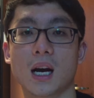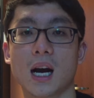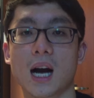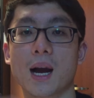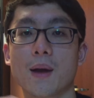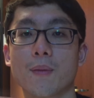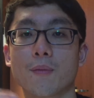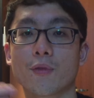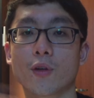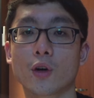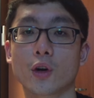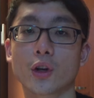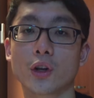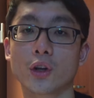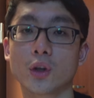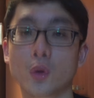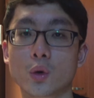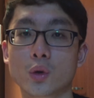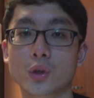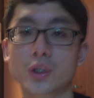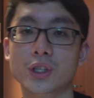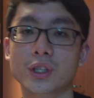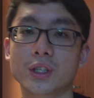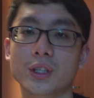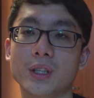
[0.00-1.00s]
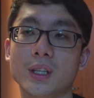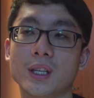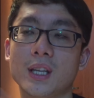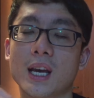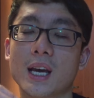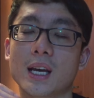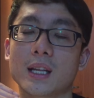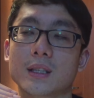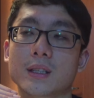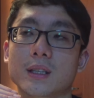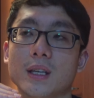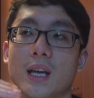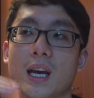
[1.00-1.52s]
I'm for the notion
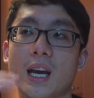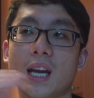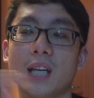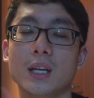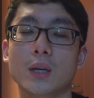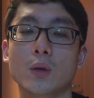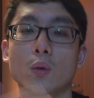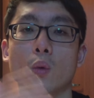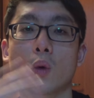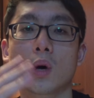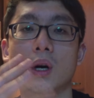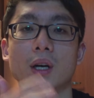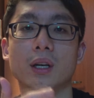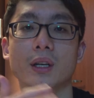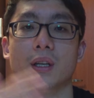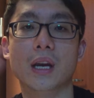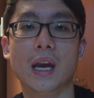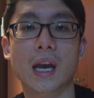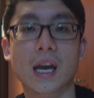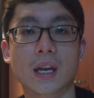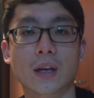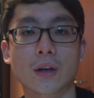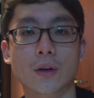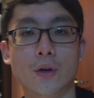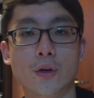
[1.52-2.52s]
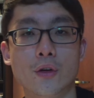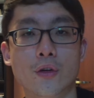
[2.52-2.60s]
that anyone can